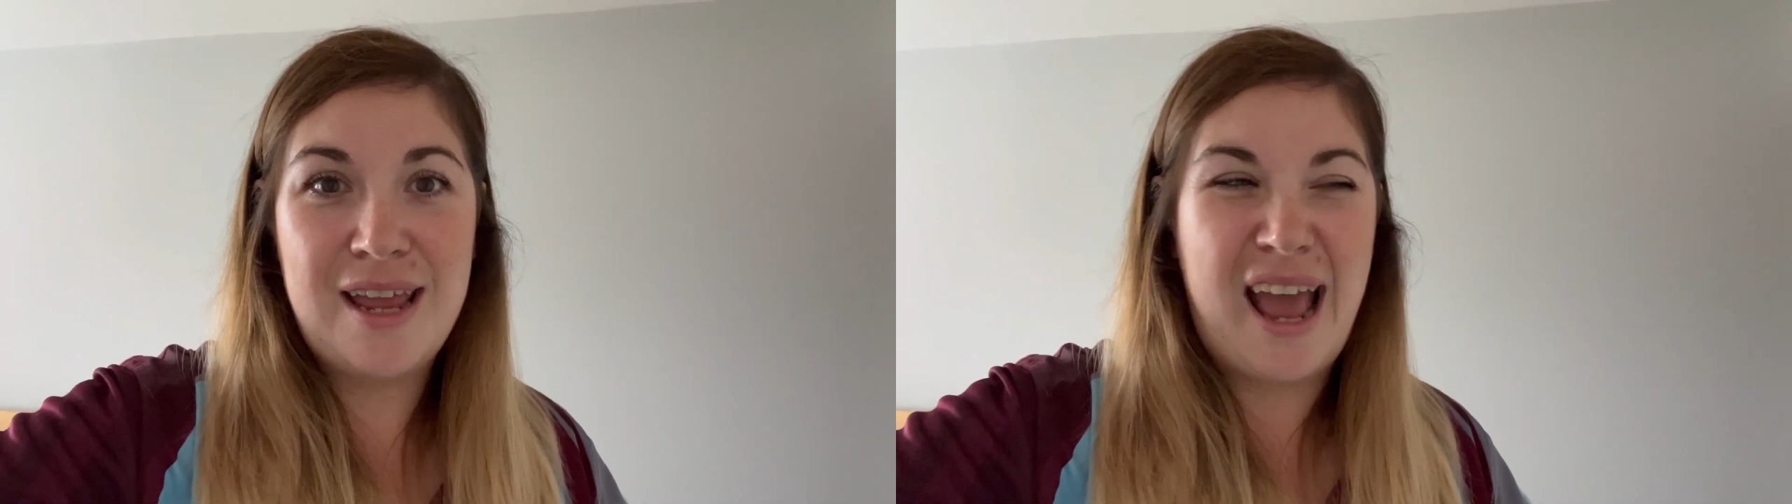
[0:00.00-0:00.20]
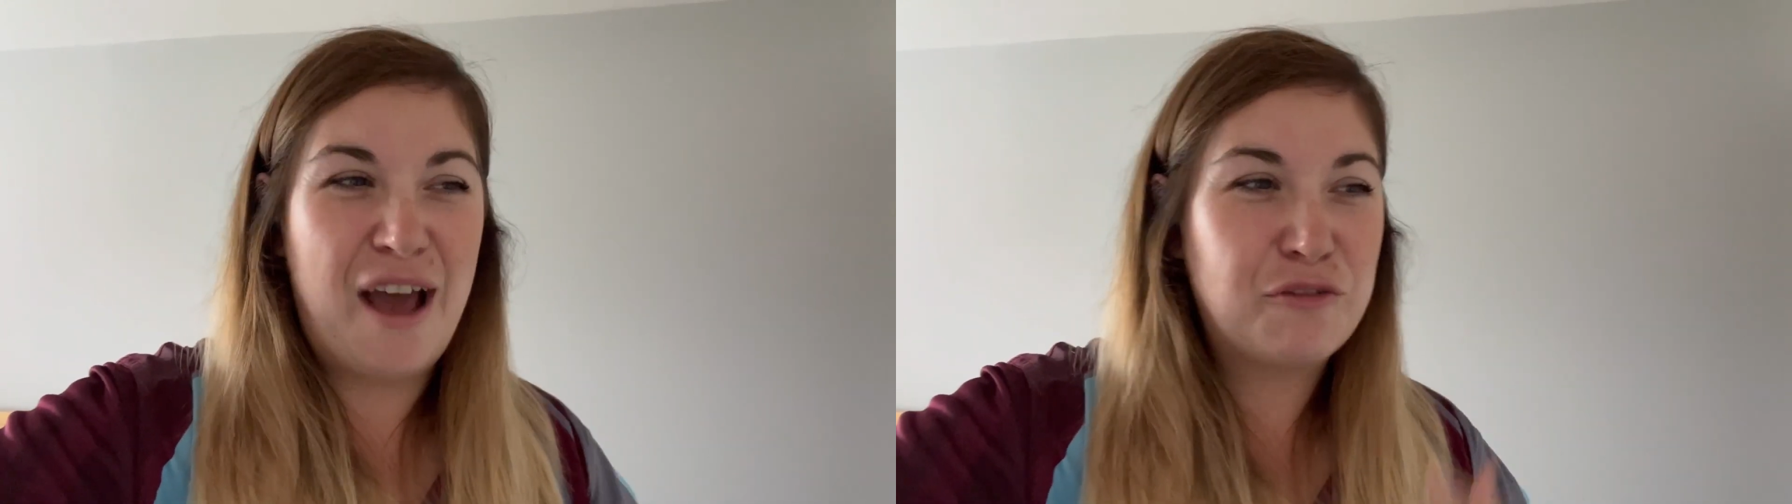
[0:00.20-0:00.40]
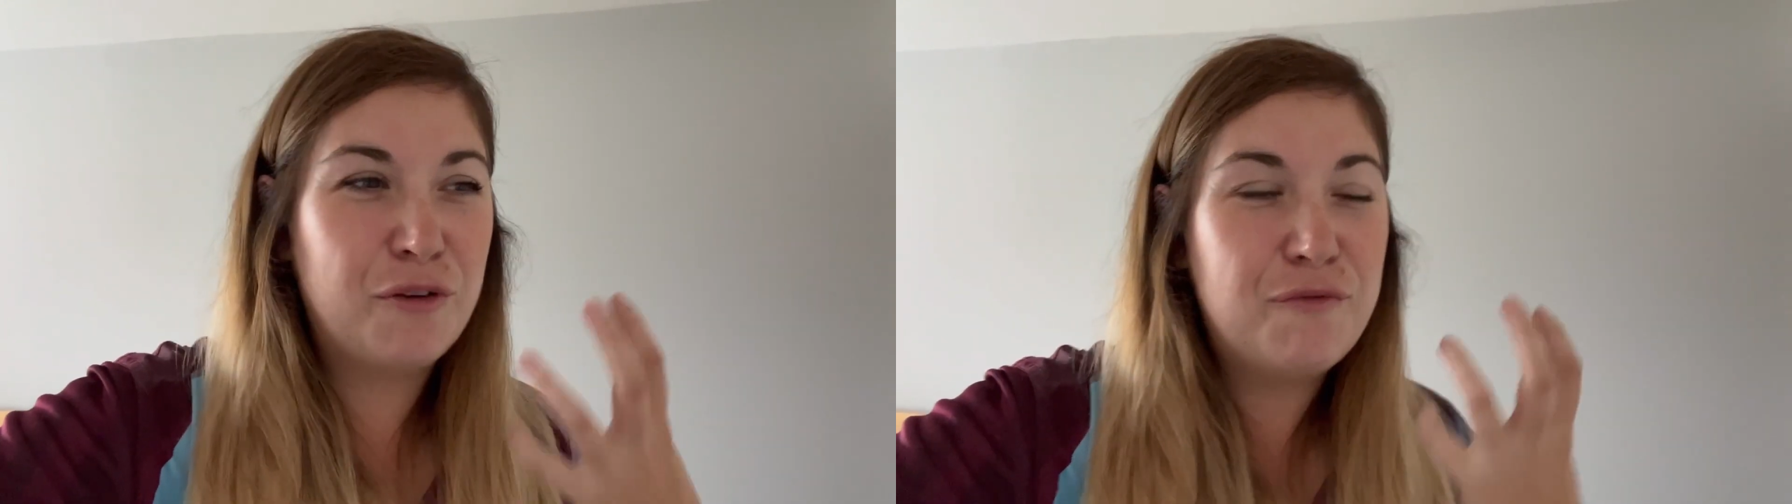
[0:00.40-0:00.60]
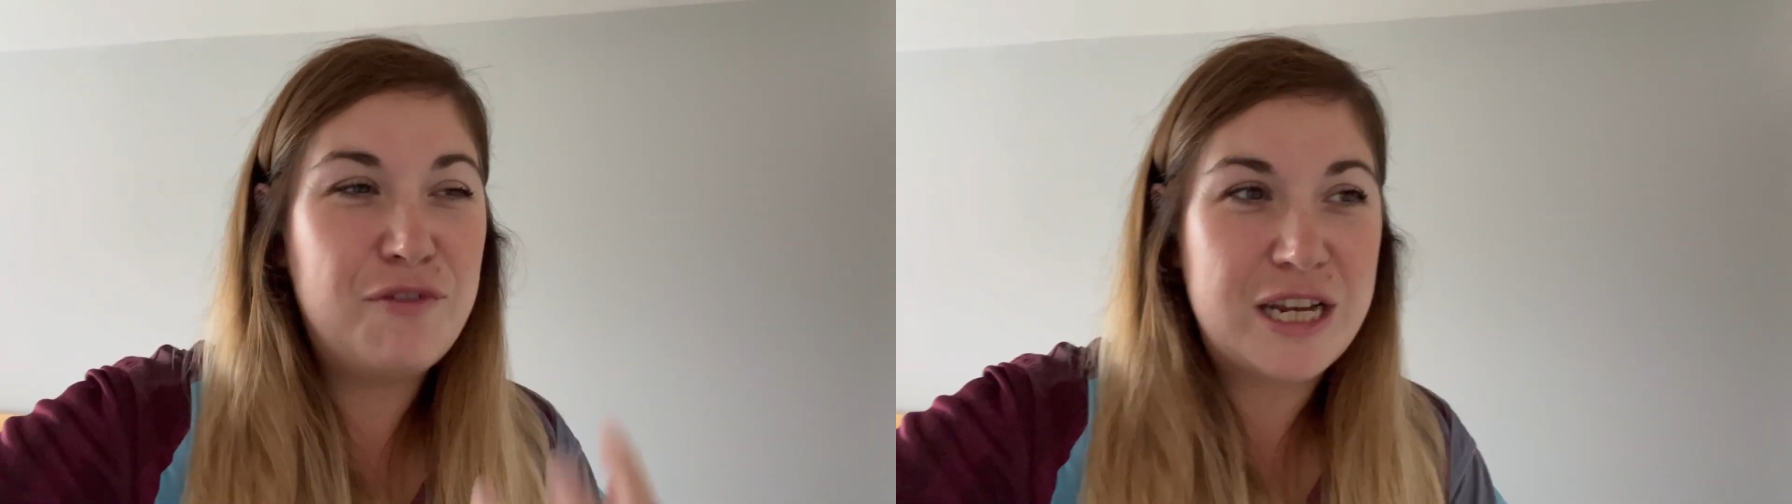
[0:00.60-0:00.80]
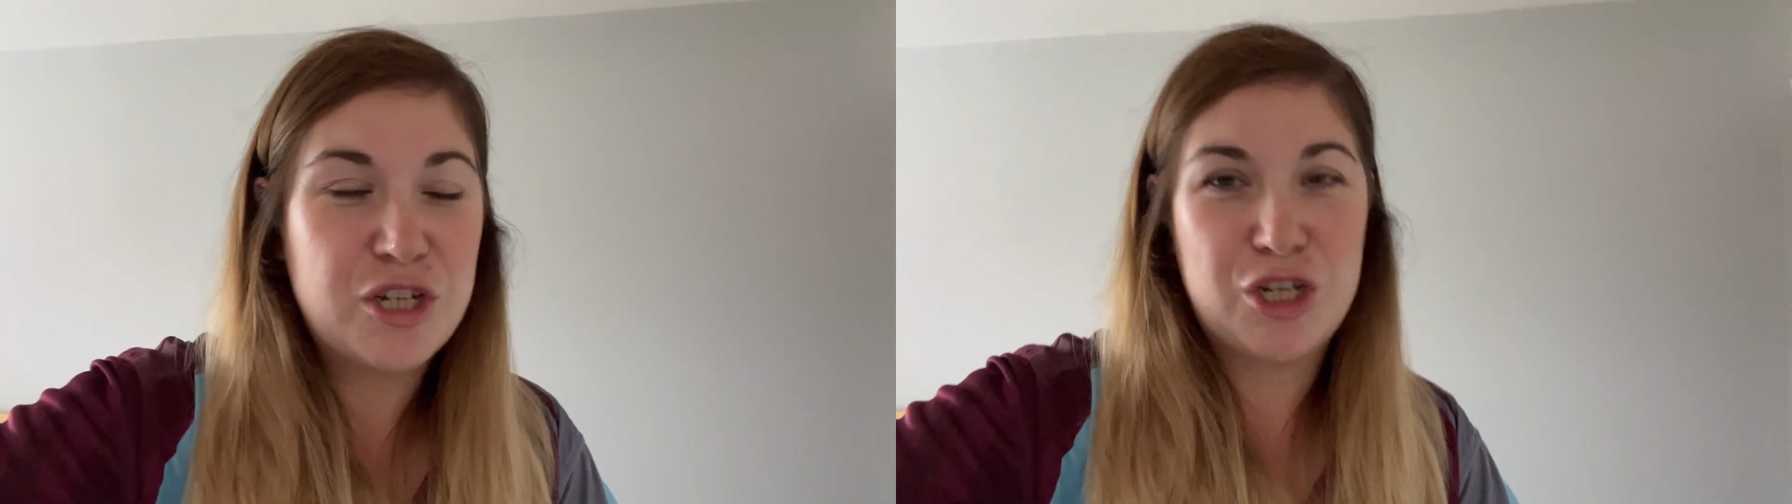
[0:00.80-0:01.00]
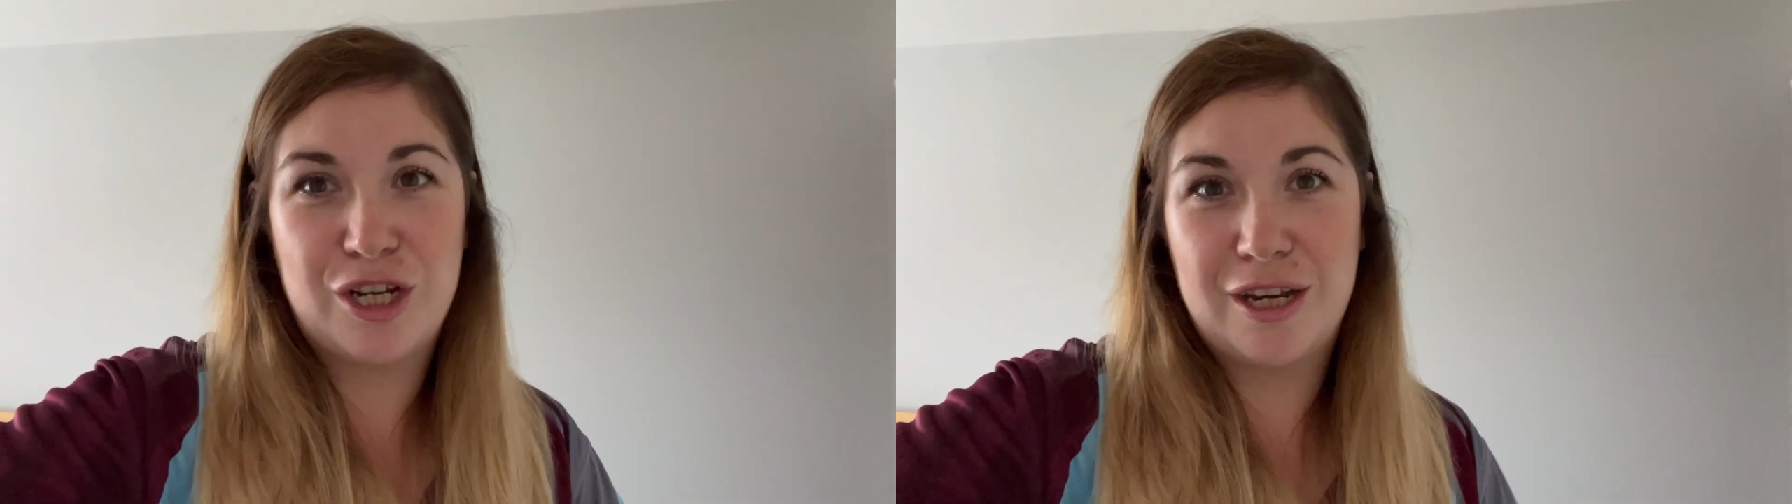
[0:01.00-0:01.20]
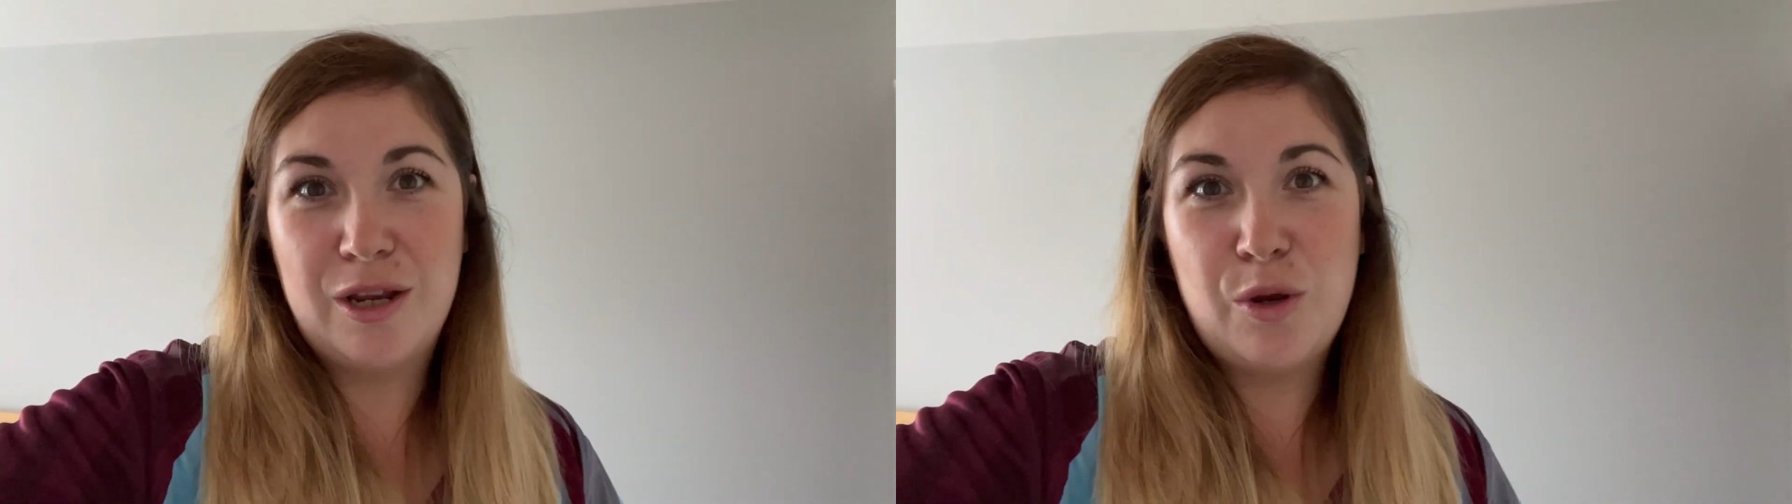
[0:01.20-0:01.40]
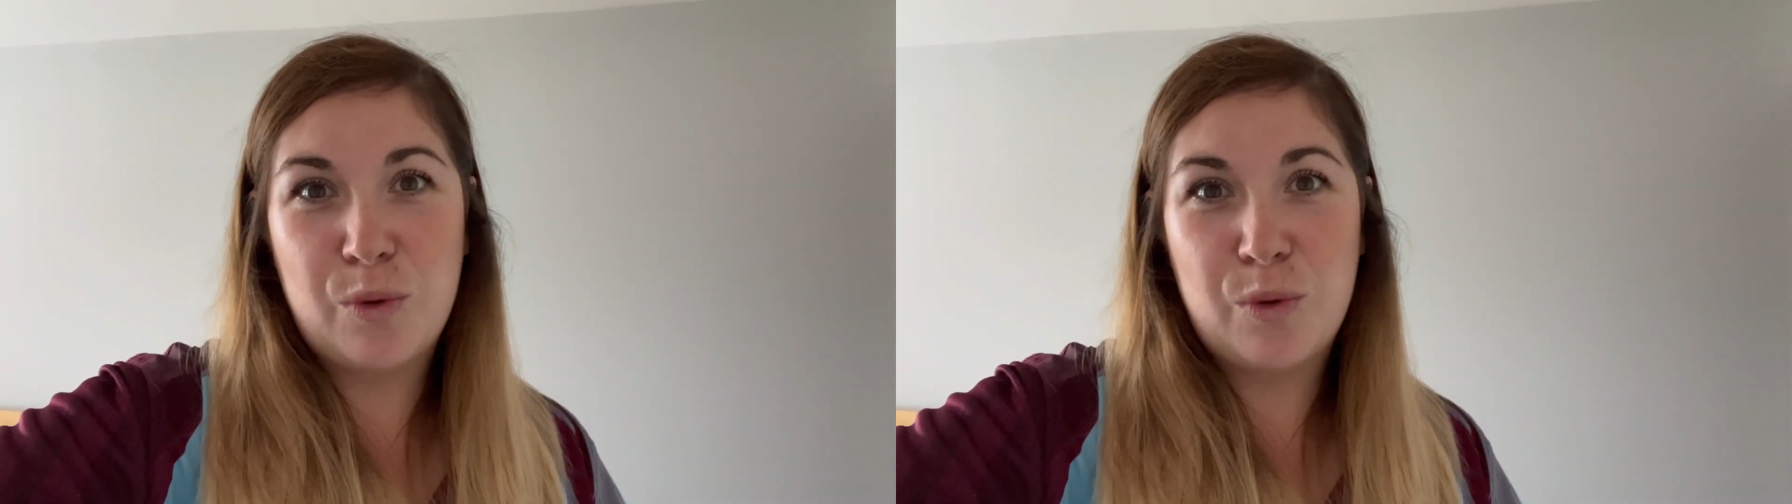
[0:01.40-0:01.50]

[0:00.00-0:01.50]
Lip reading: Have conviction